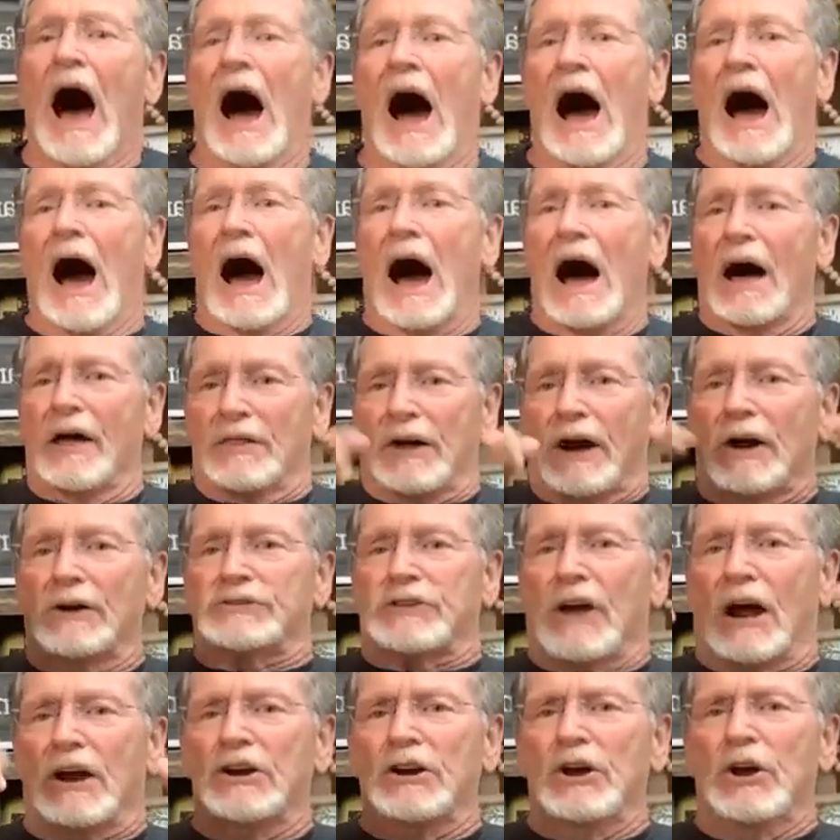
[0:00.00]
Uh, there's
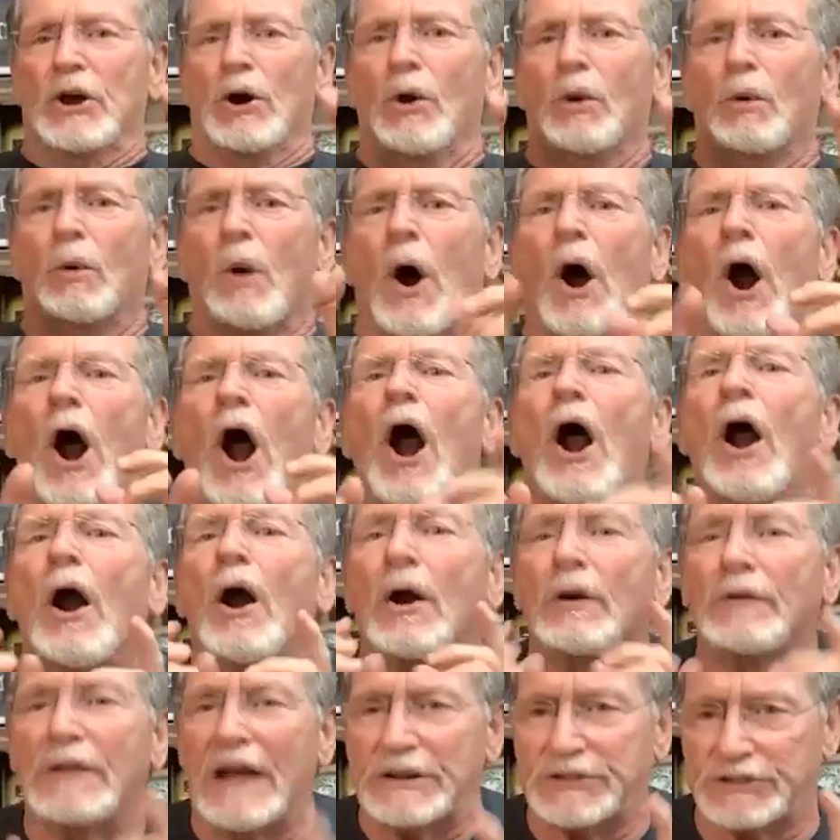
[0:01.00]
a new
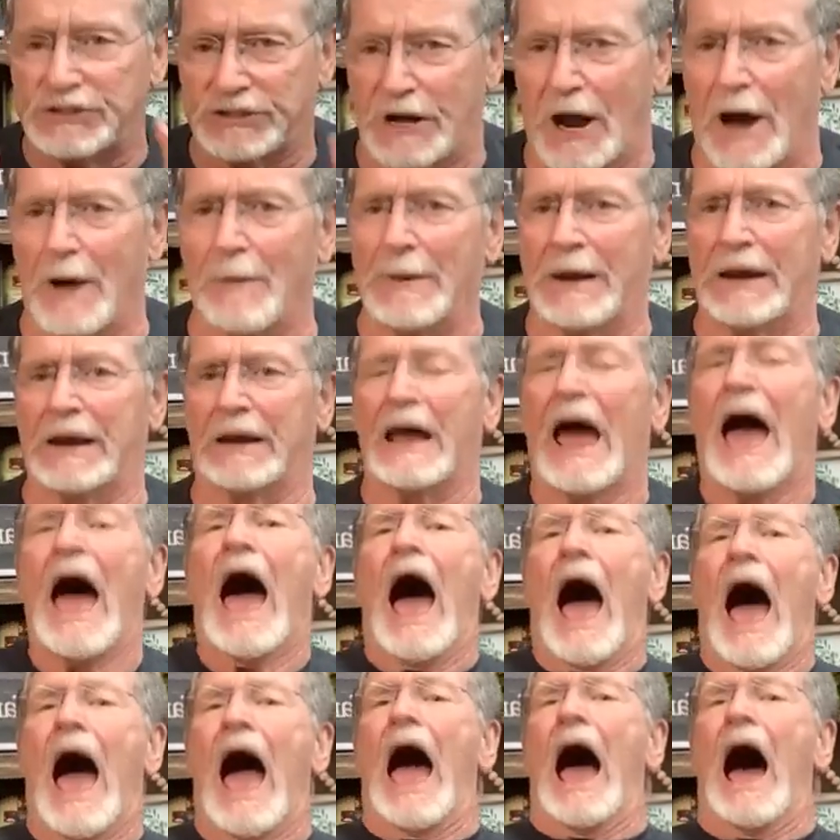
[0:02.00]
word that's coming
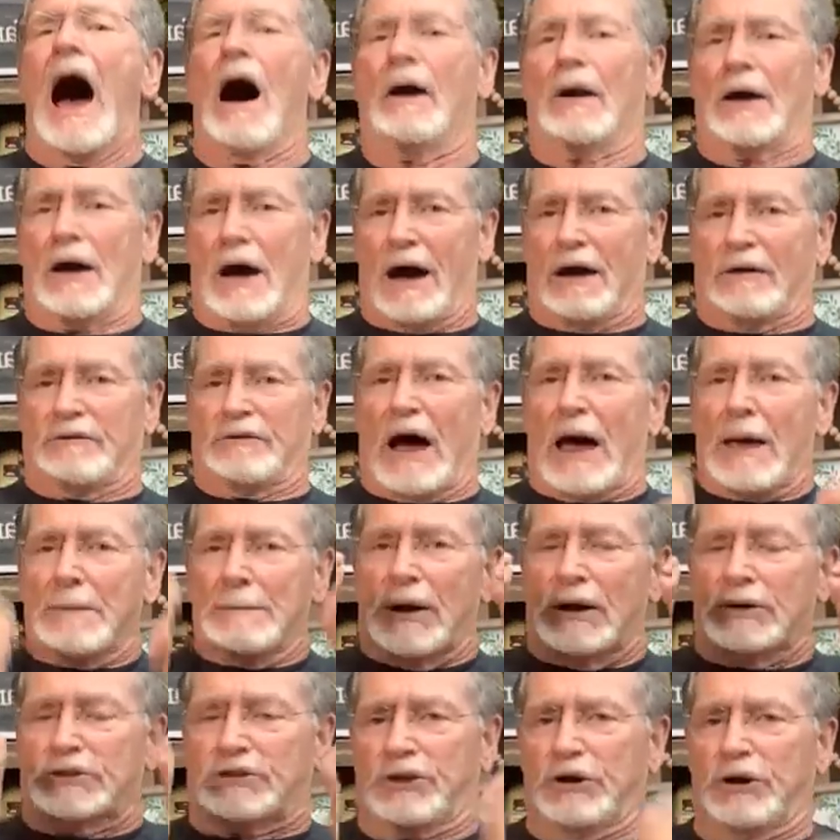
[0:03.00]
out of a
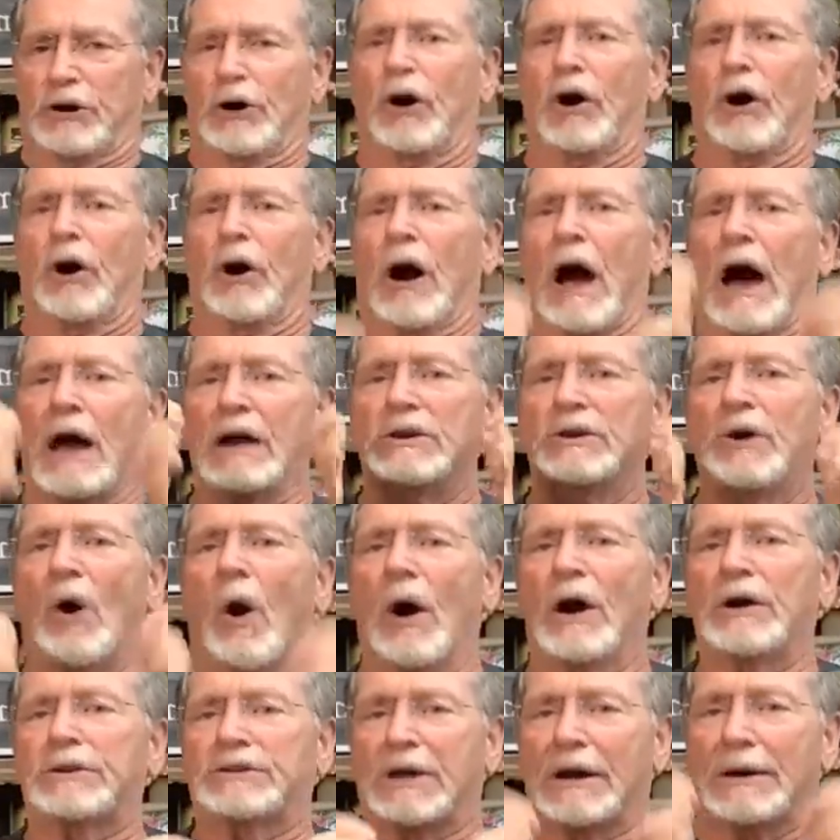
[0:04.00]
mature
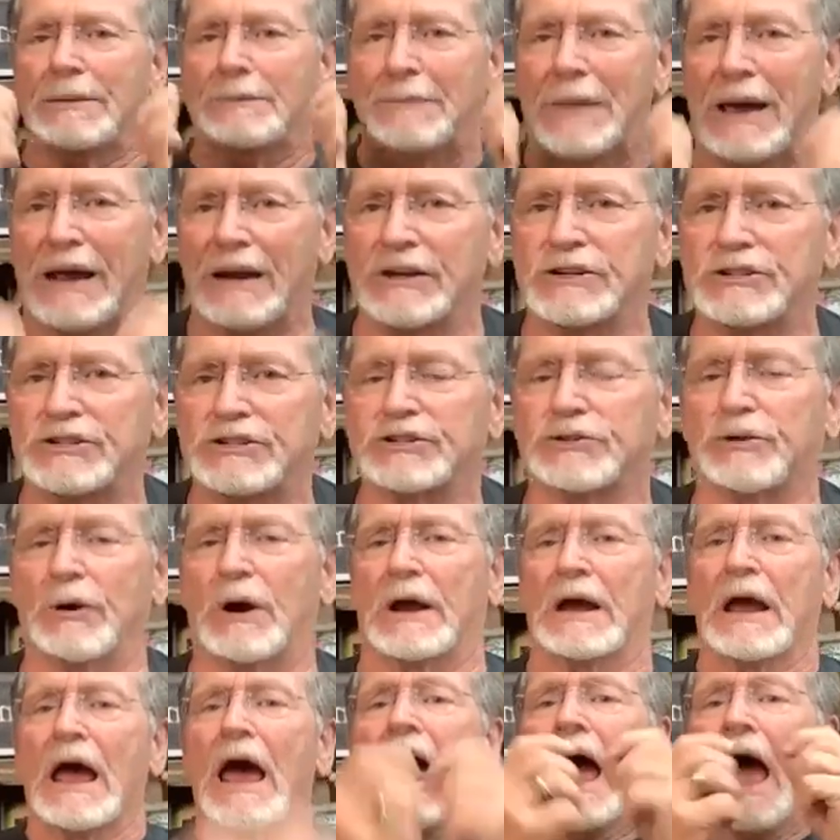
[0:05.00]
anointed
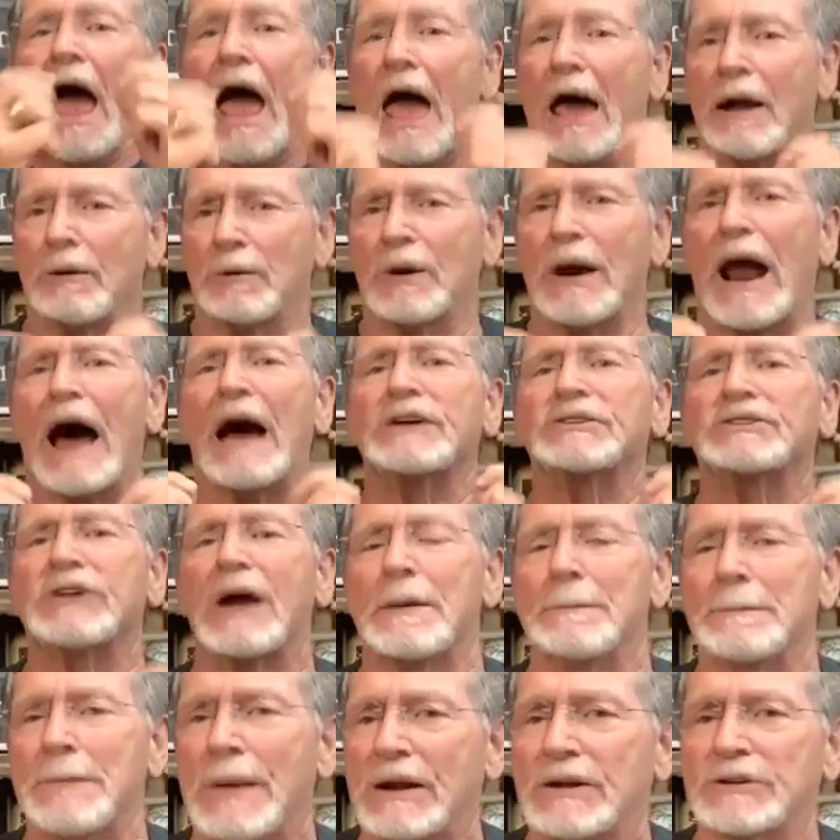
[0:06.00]
ministry. And when I
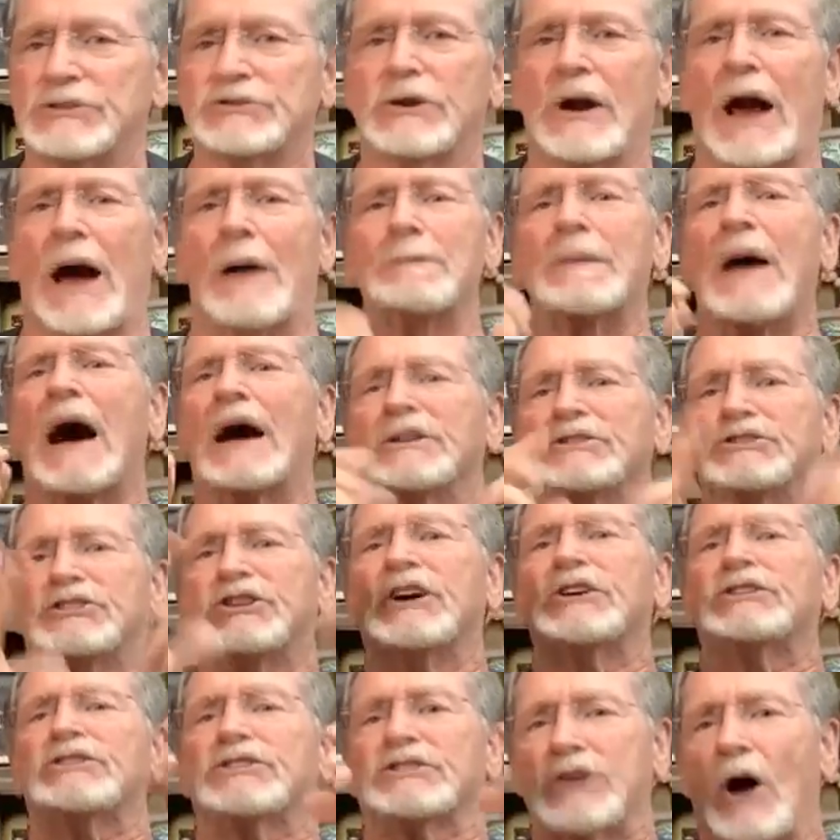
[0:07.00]
say ministry, I'm not
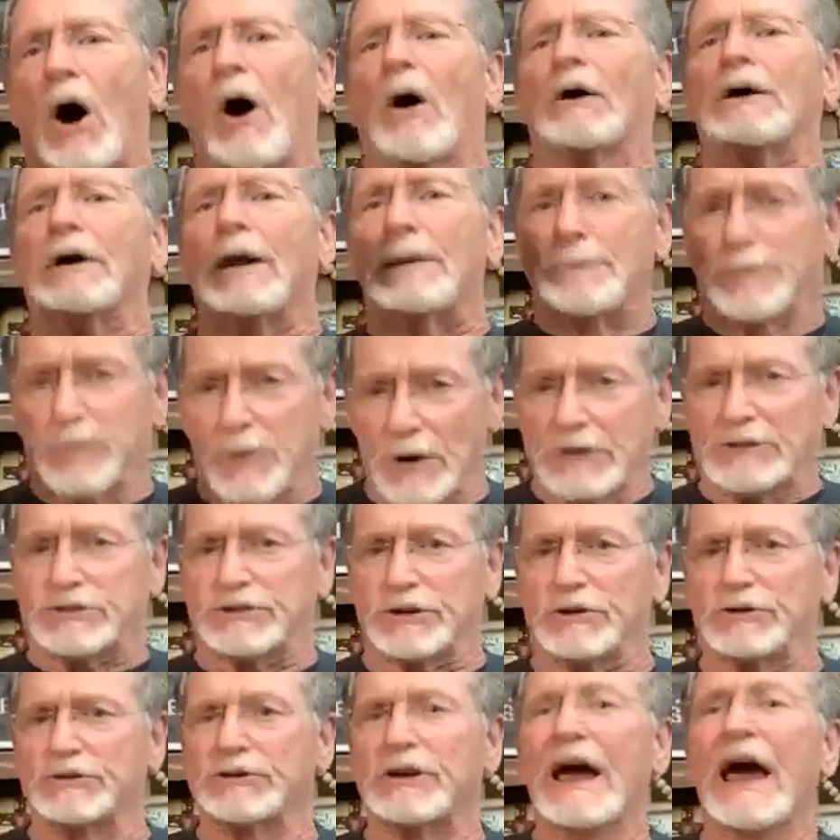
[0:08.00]
just talking
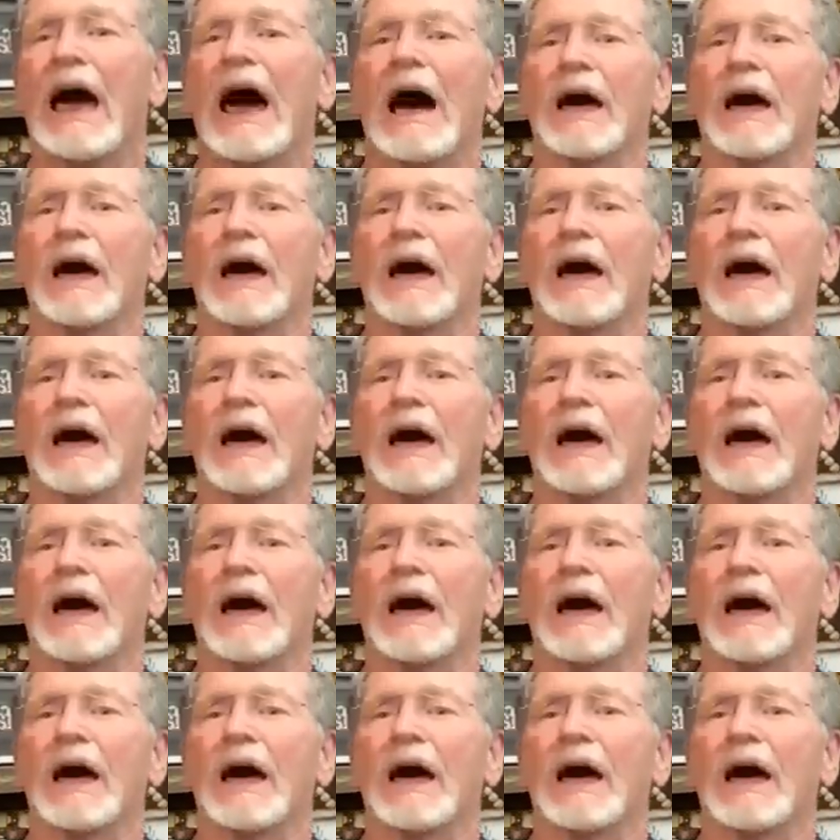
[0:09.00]
preachers,